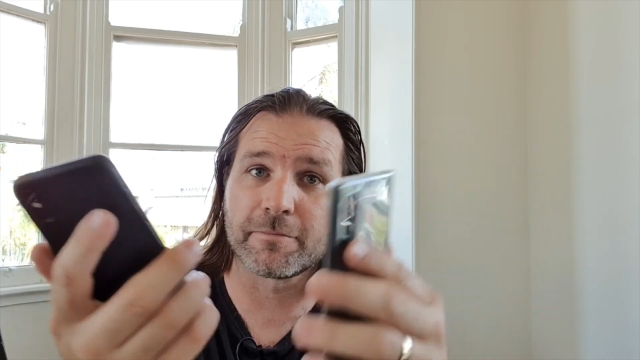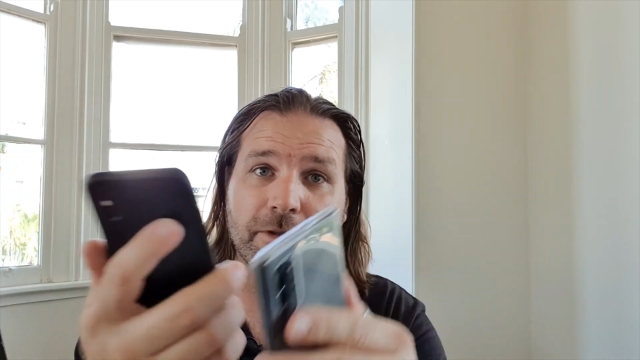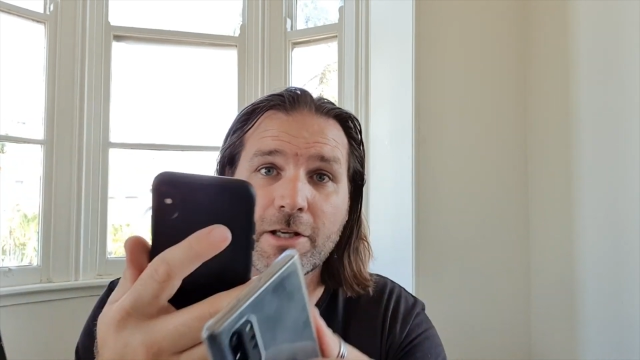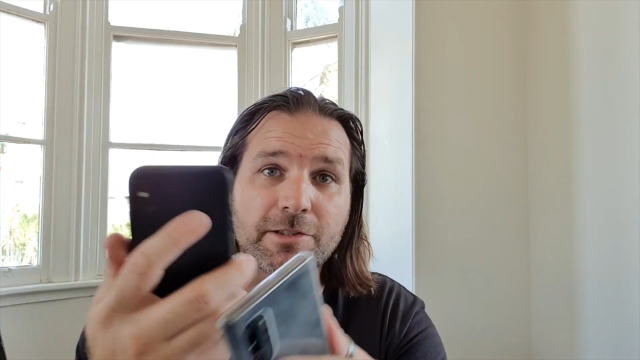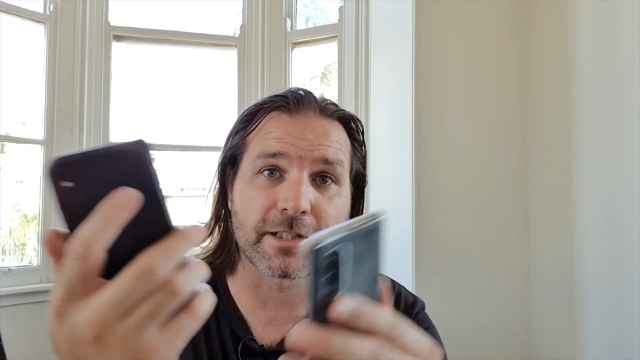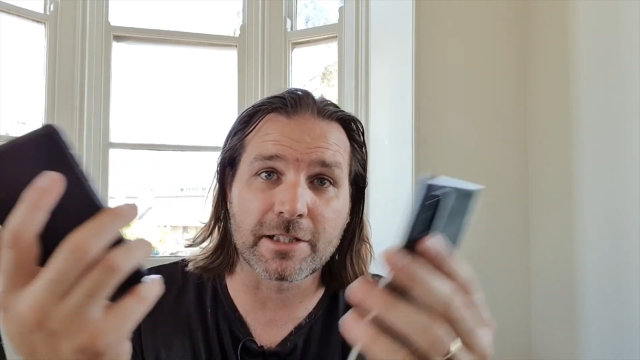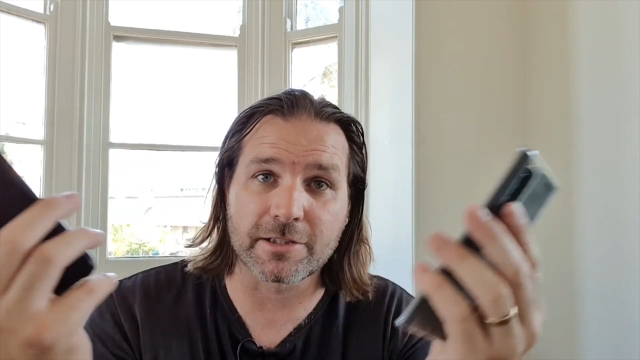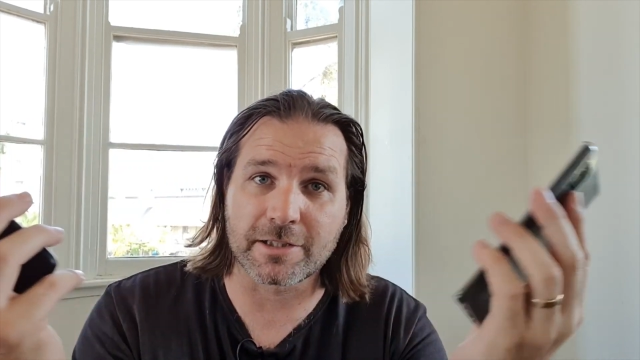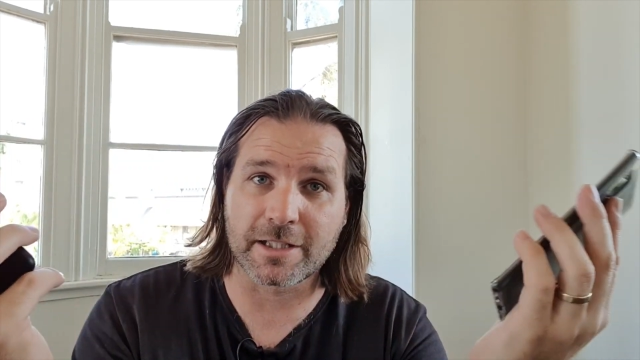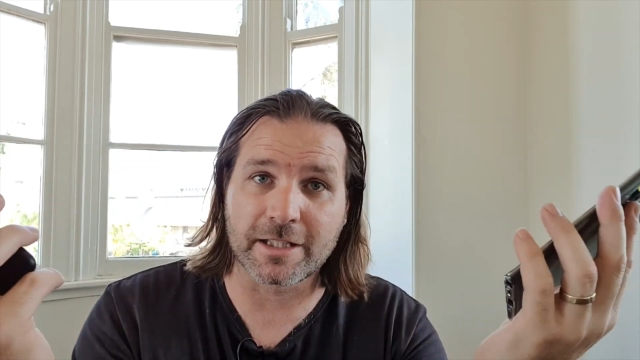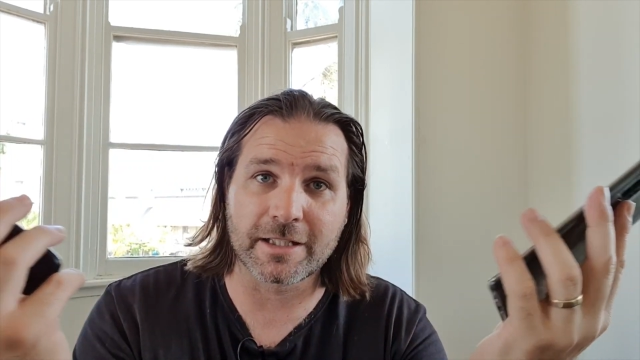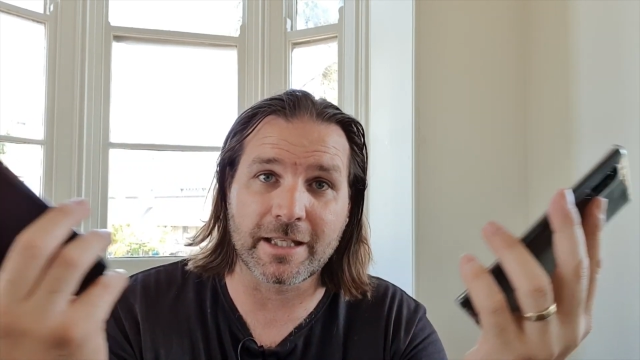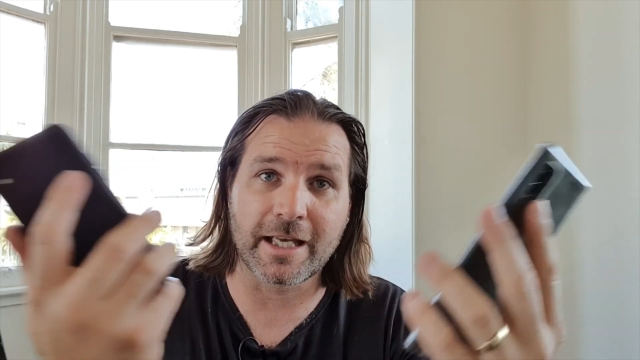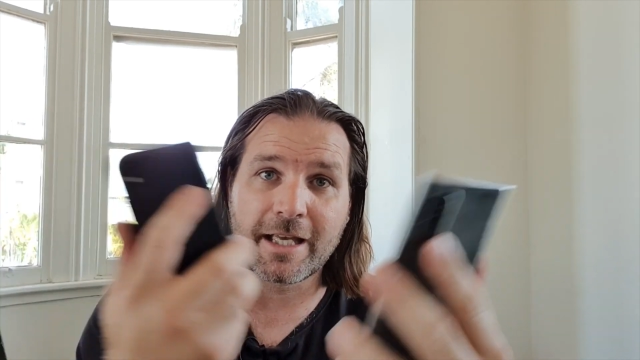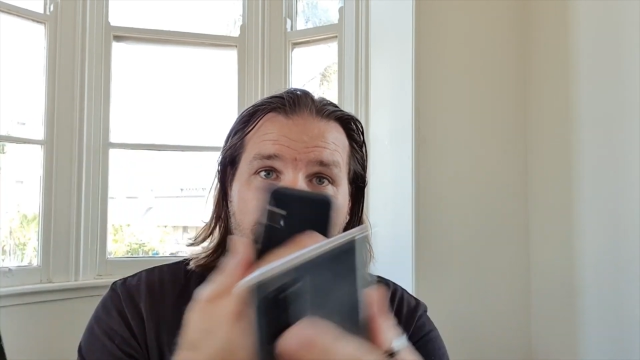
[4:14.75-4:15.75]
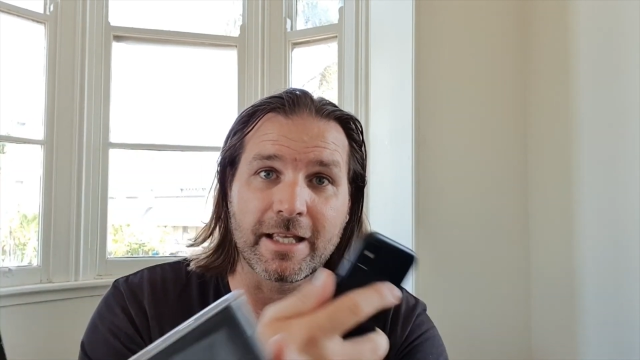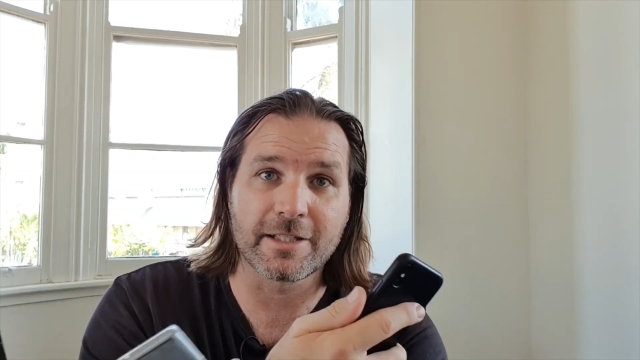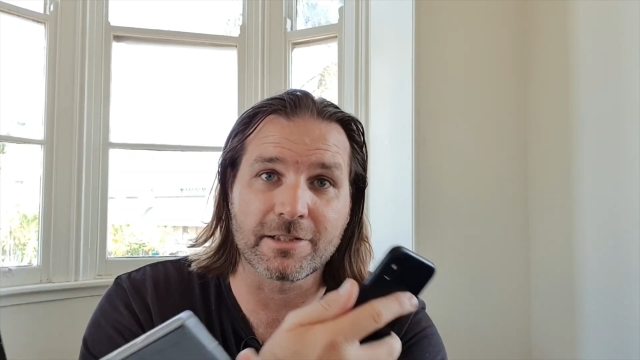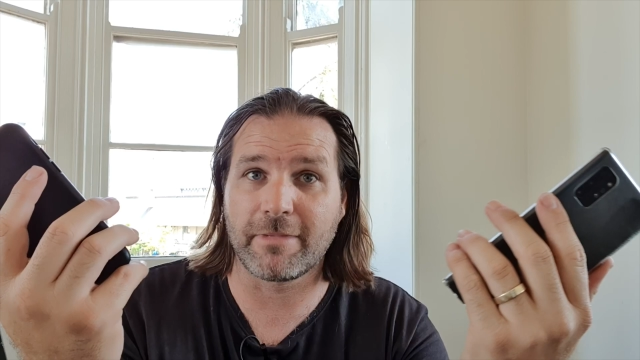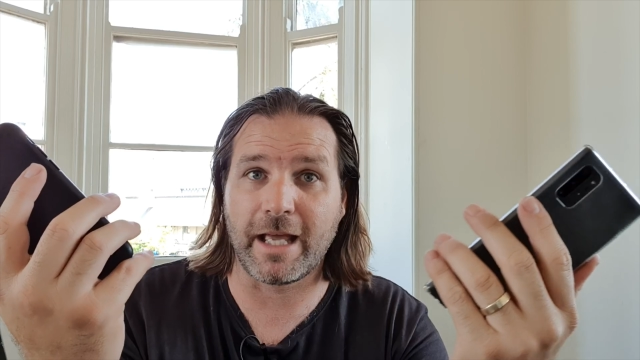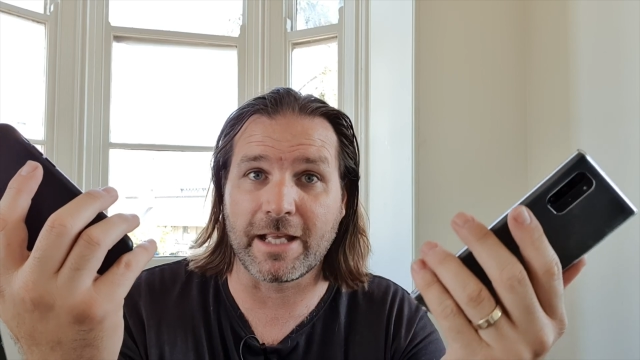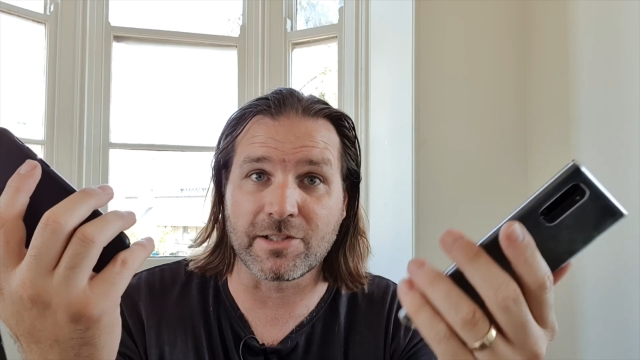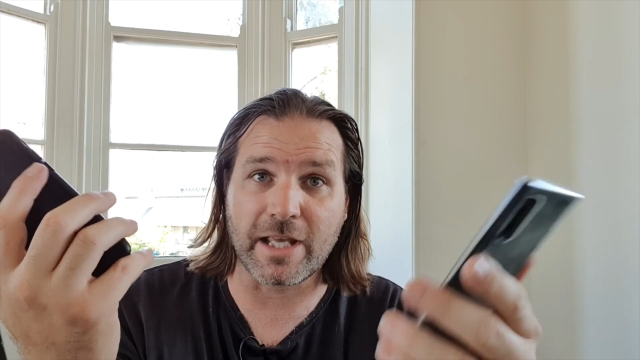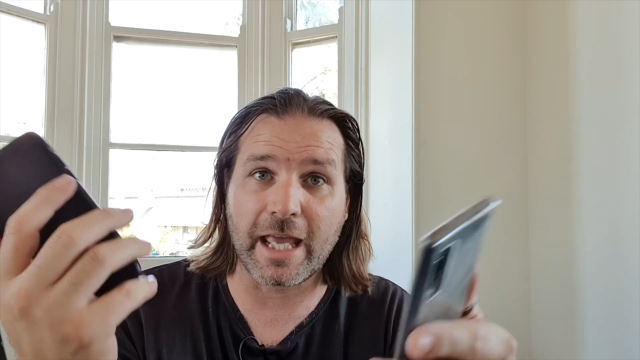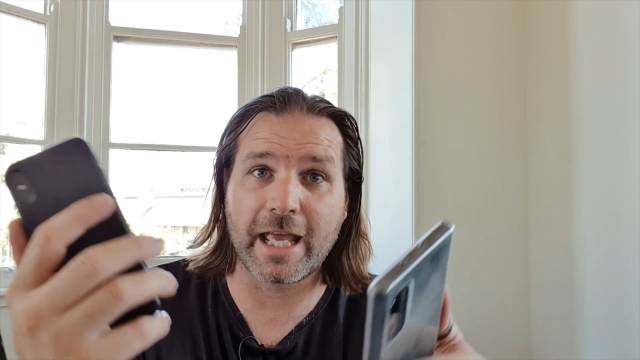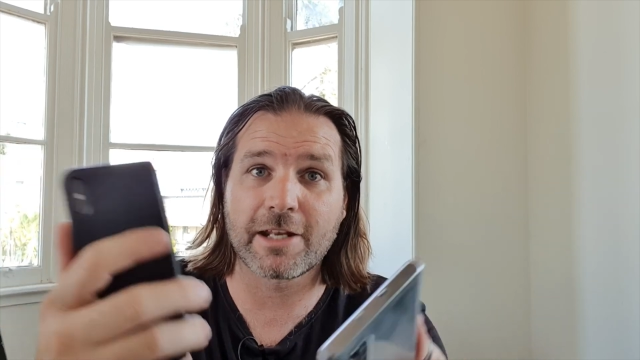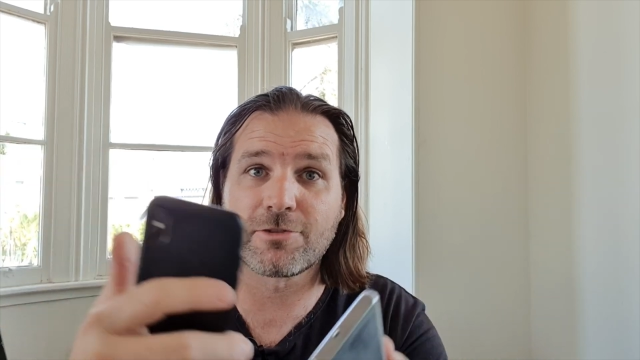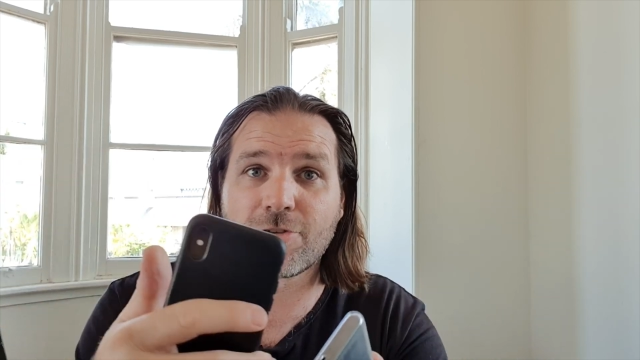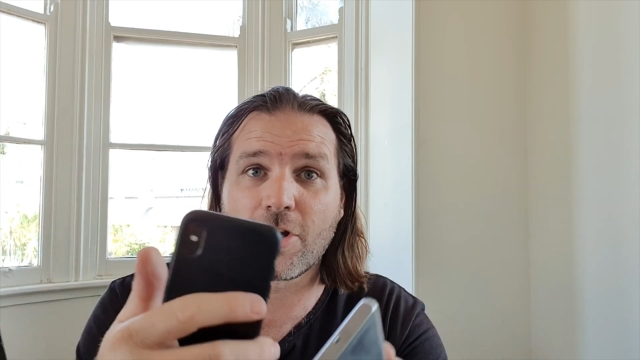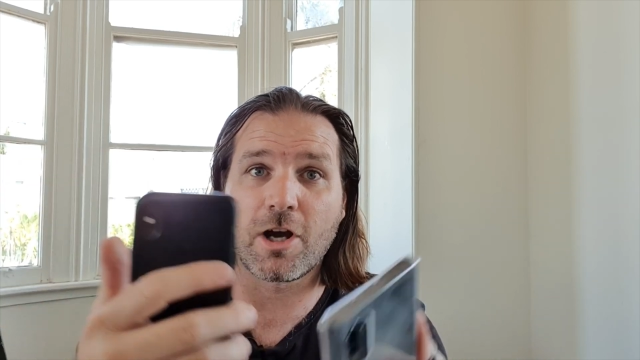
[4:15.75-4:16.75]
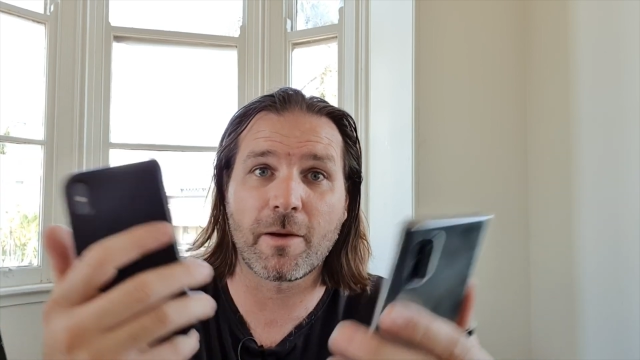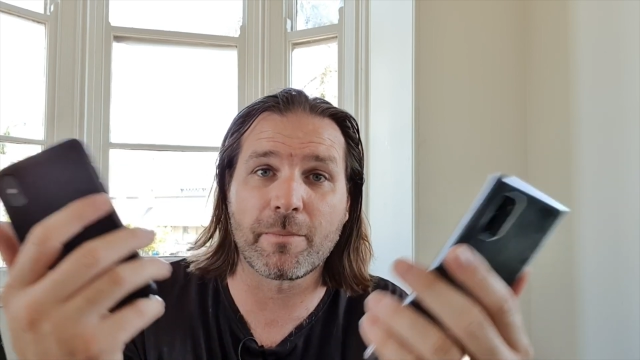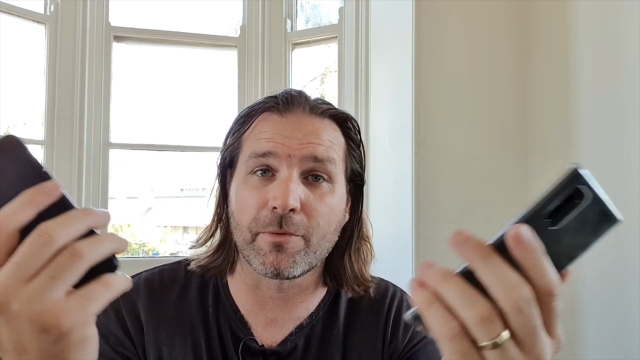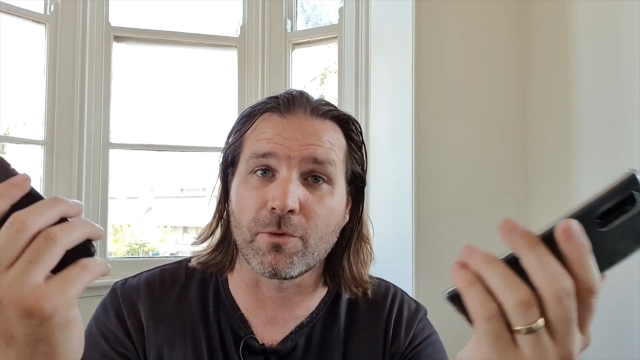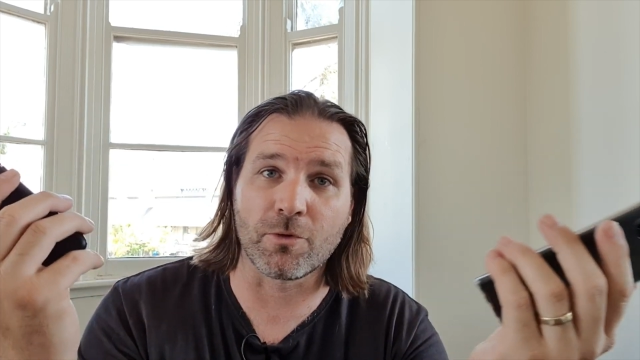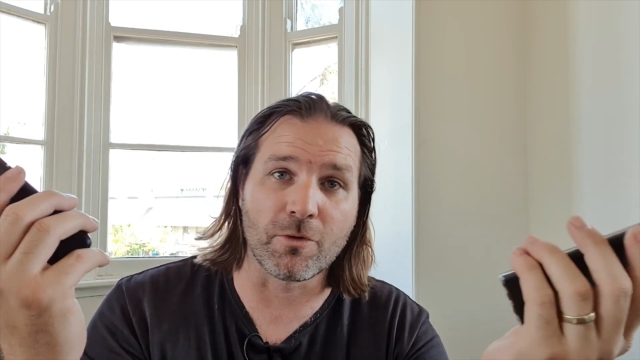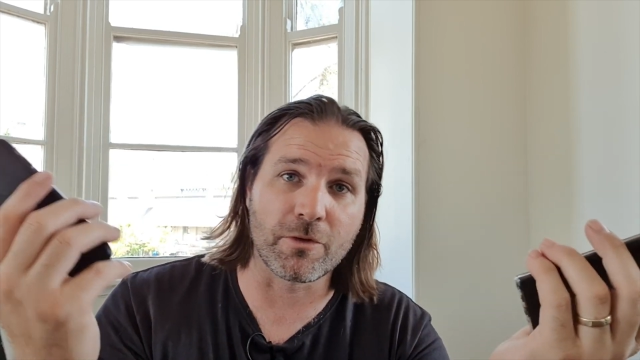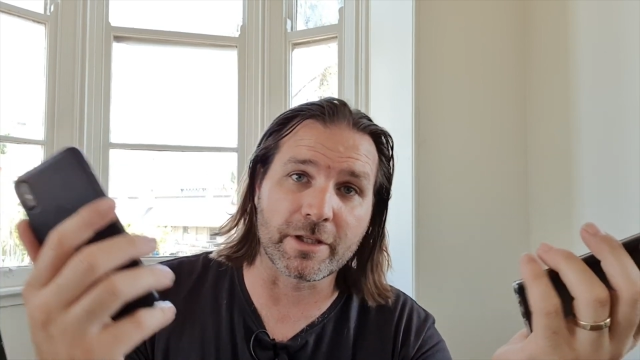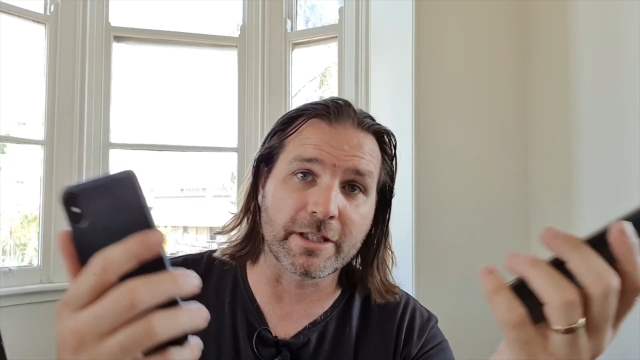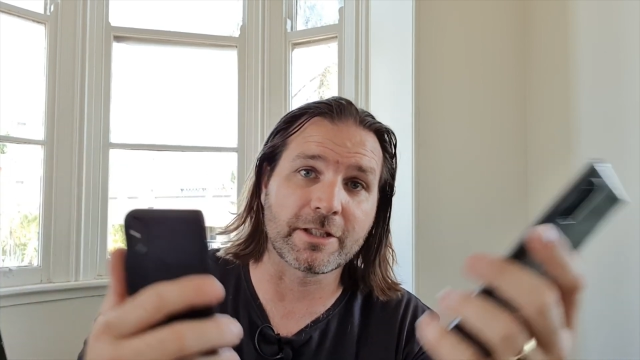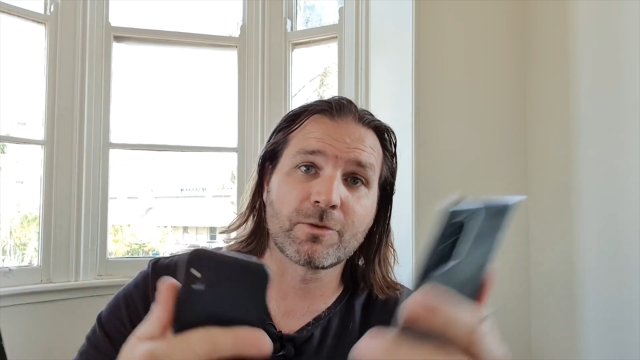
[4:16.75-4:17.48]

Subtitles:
no such thing as AirDrop or the